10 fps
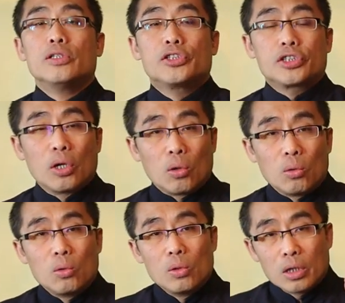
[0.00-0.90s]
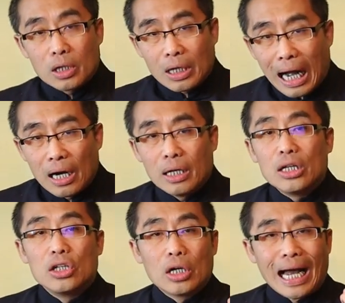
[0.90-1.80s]
so Gang
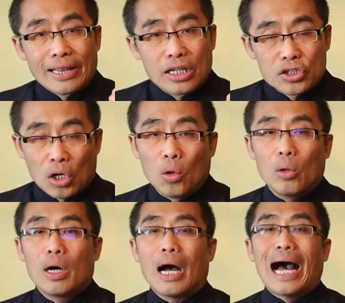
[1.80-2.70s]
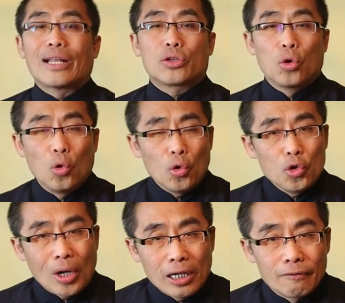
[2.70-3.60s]
and Rou are two
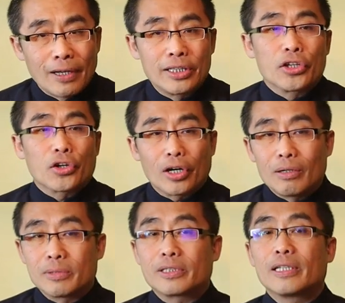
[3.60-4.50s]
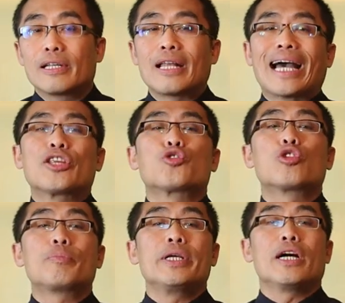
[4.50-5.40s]
relevant terms that
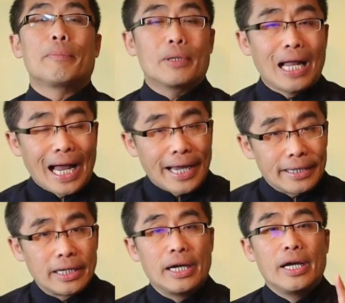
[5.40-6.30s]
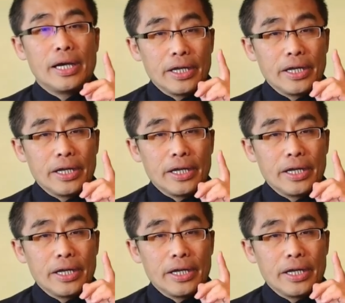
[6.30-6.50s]
should be applied